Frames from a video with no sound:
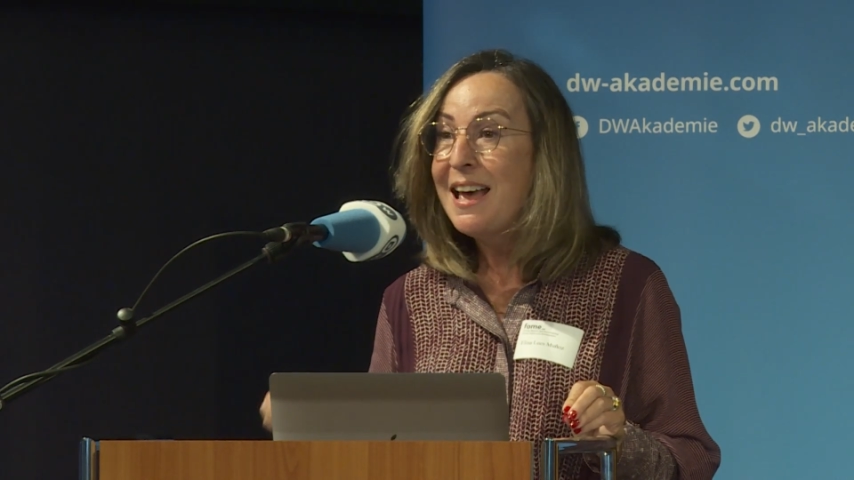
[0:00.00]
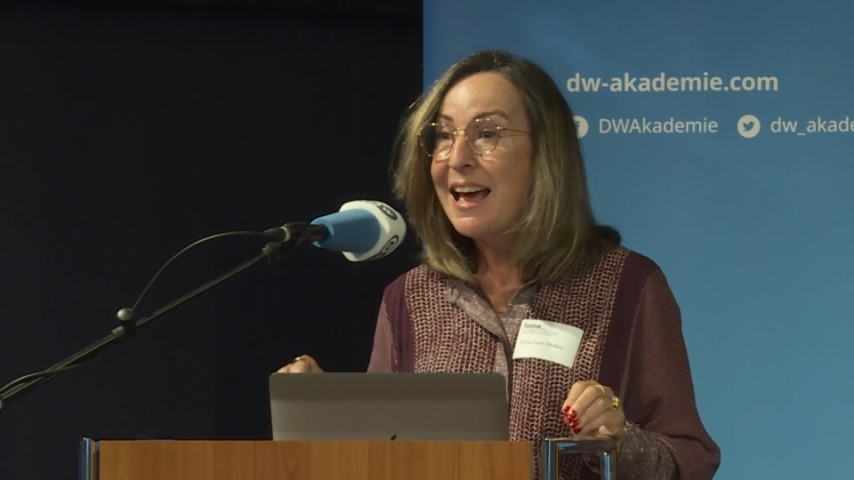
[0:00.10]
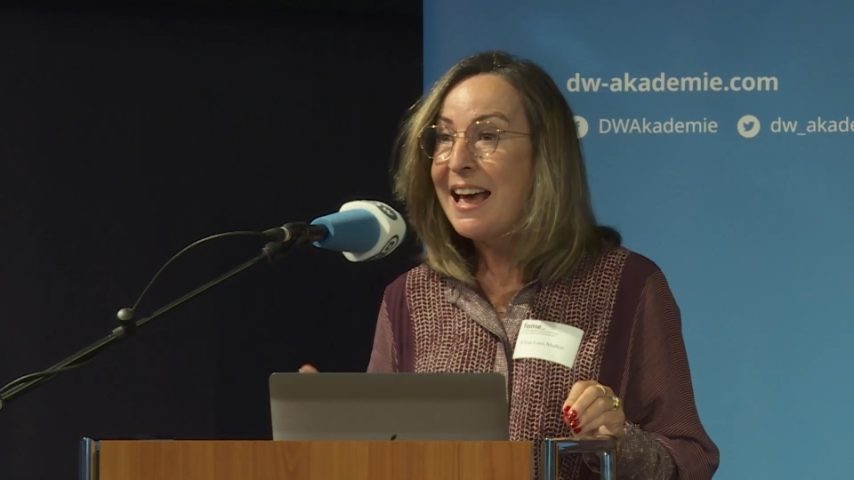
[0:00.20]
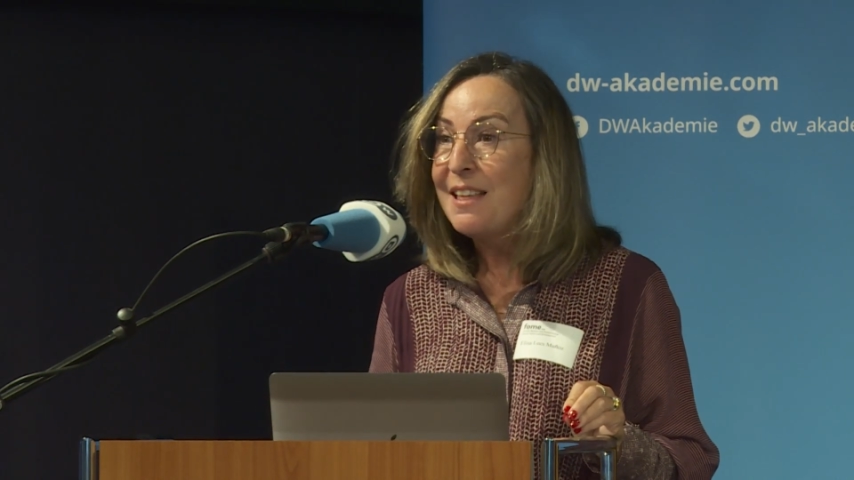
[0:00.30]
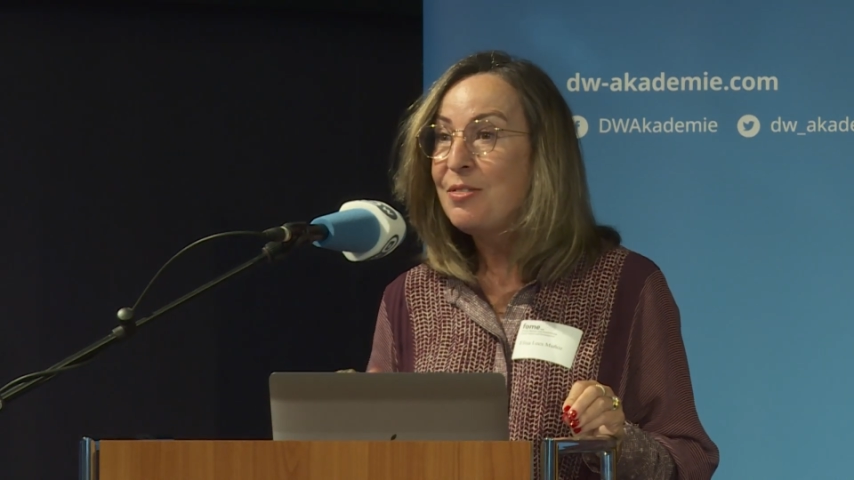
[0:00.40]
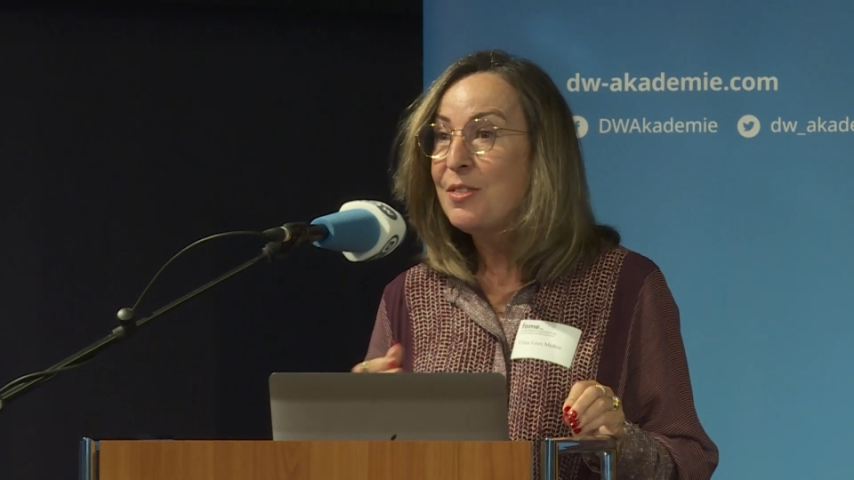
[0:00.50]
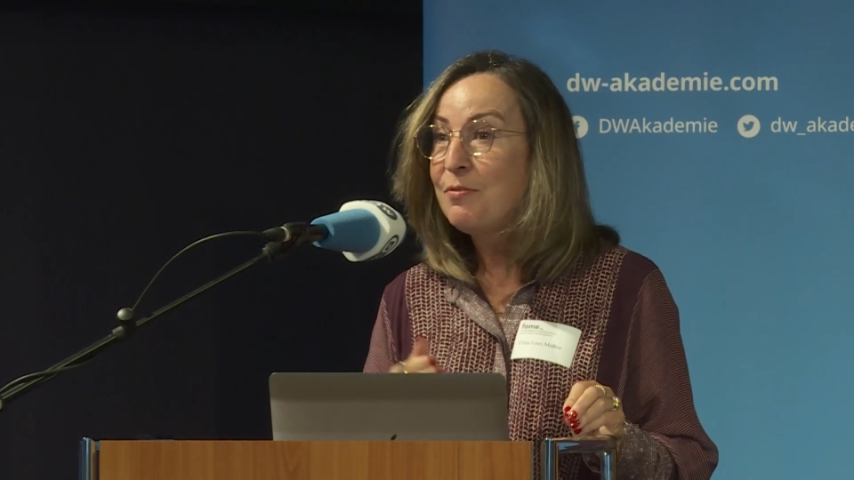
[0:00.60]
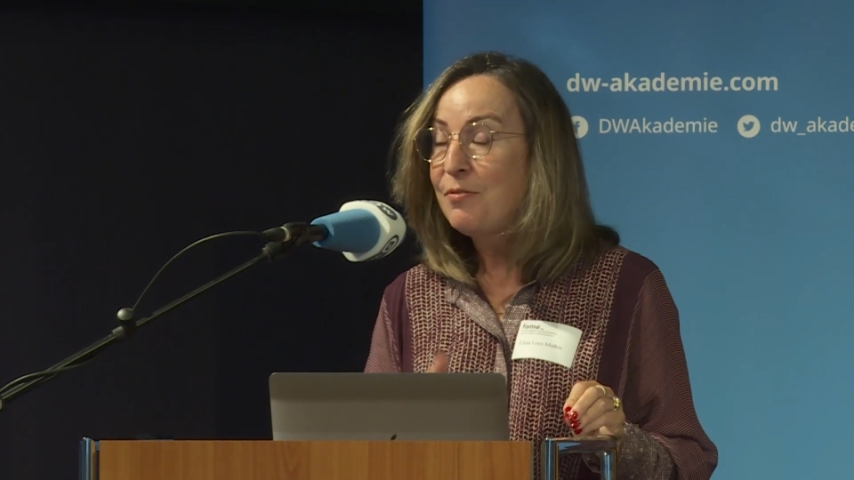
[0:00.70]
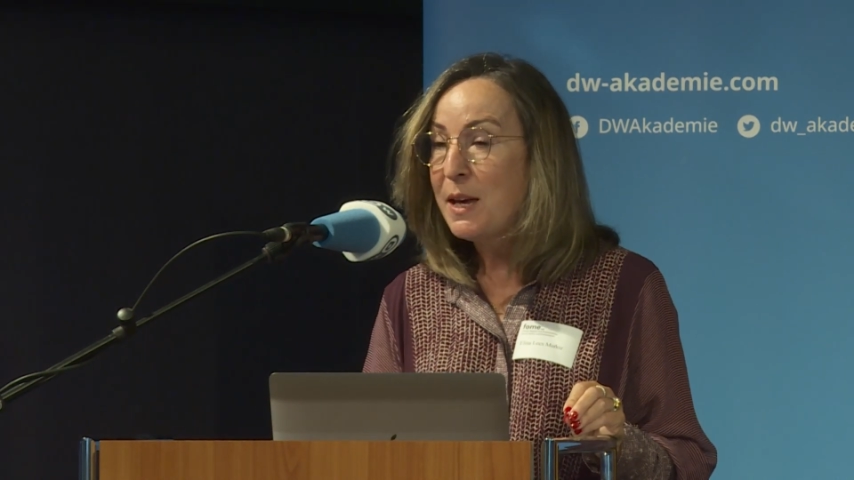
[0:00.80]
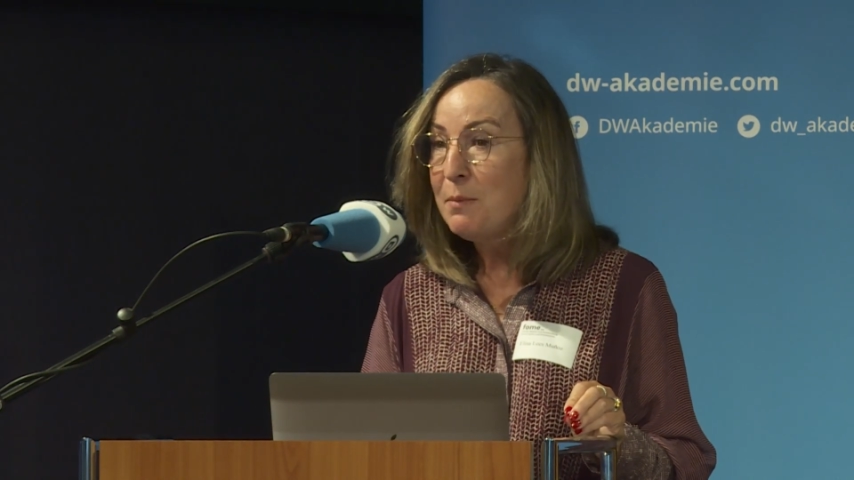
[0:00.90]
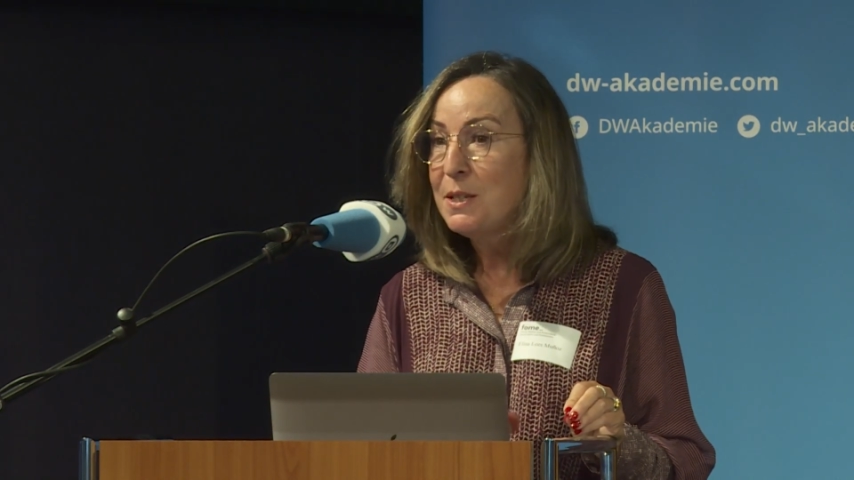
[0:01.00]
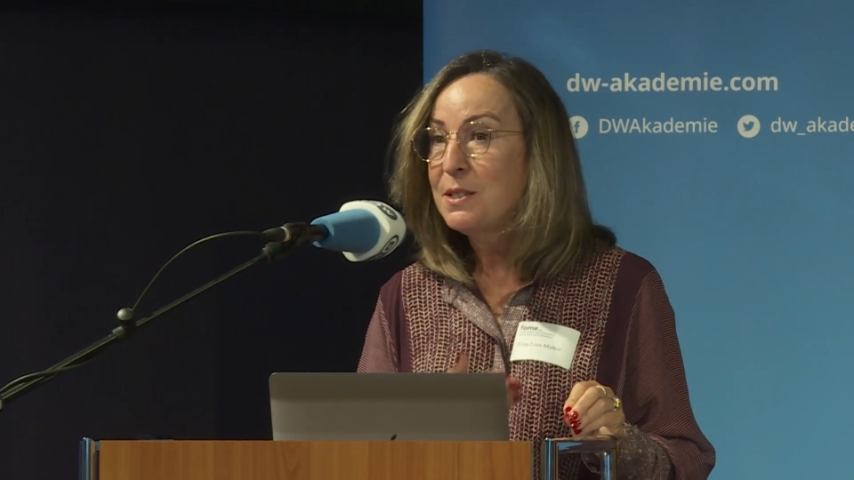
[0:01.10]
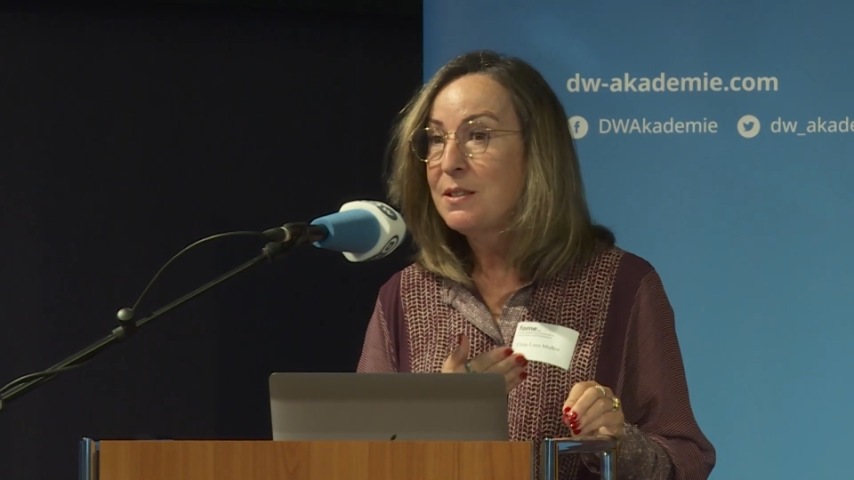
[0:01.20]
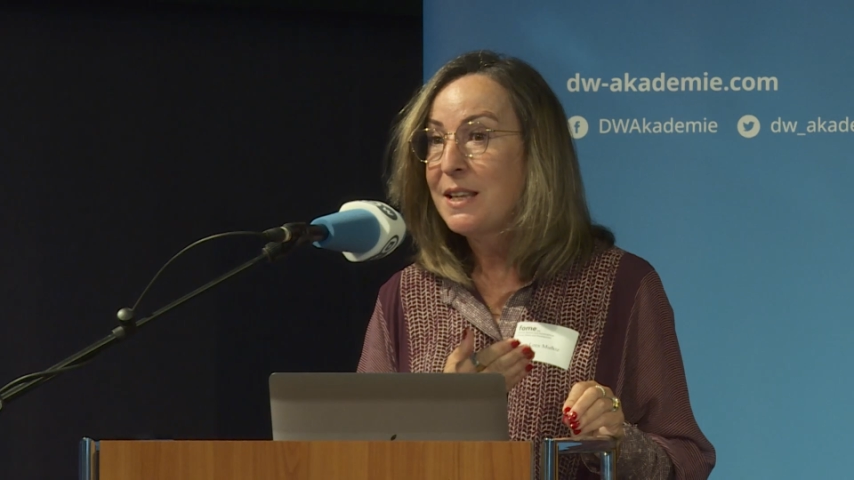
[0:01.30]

and the families that